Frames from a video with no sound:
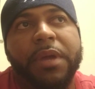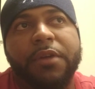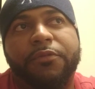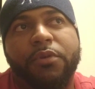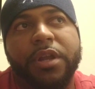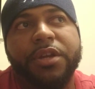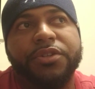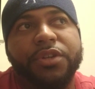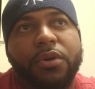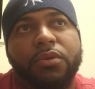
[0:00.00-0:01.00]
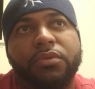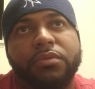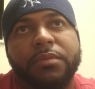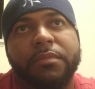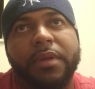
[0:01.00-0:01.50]
being 40 years
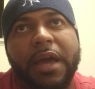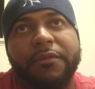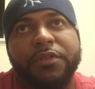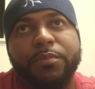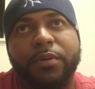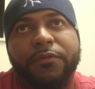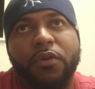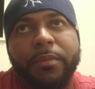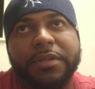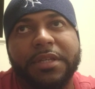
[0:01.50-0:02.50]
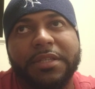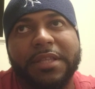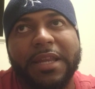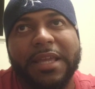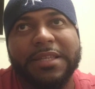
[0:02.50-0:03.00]
old, having the
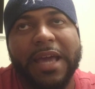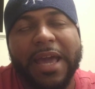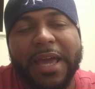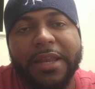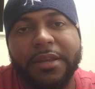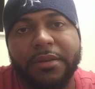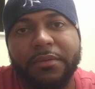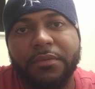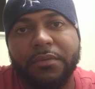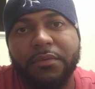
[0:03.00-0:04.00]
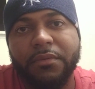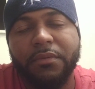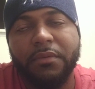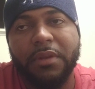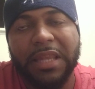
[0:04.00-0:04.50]
performances that he's had
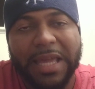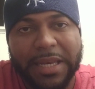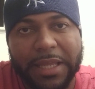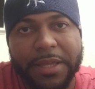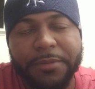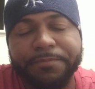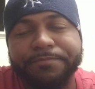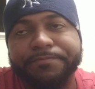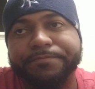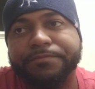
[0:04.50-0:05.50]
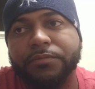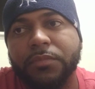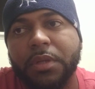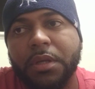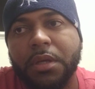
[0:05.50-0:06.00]
lately,
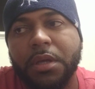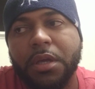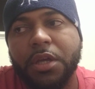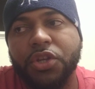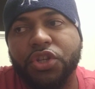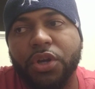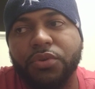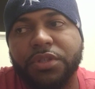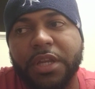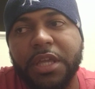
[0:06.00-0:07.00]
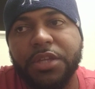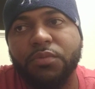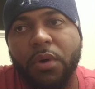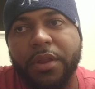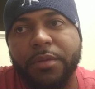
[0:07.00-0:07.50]
he shows that
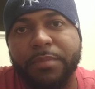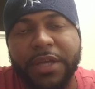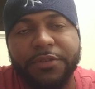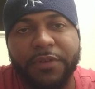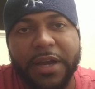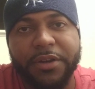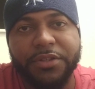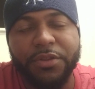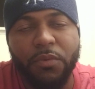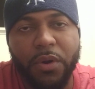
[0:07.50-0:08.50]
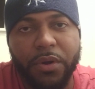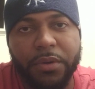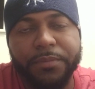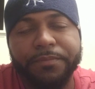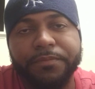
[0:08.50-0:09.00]
he's one of the best fighters in the
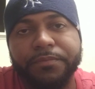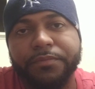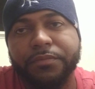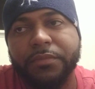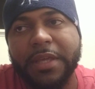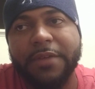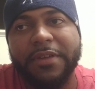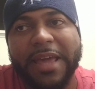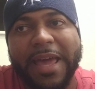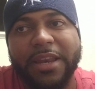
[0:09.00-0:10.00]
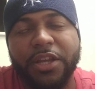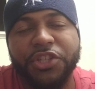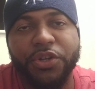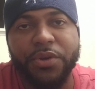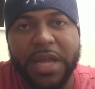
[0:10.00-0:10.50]
world, even at
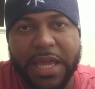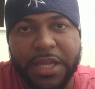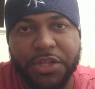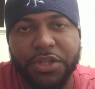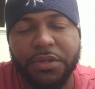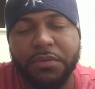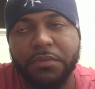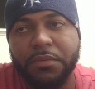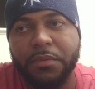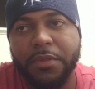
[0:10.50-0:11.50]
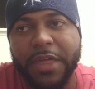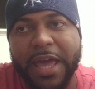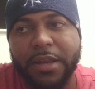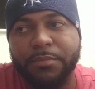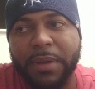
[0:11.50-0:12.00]
a certain age.
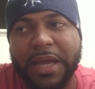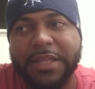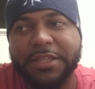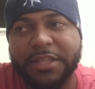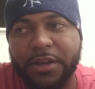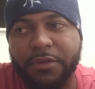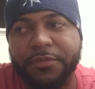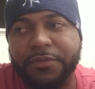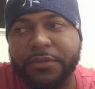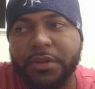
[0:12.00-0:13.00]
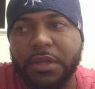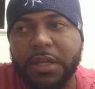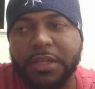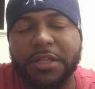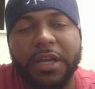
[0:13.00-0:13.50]
That by itself
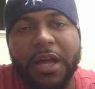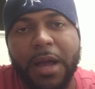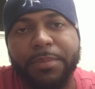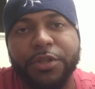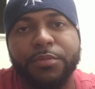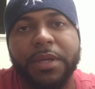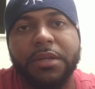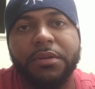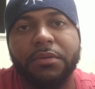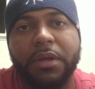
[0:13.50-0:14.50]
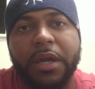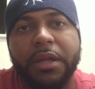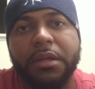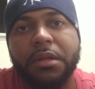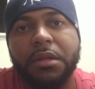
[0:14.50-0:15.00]
is an accomplishment,
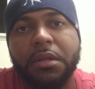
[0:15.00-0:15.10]
okay?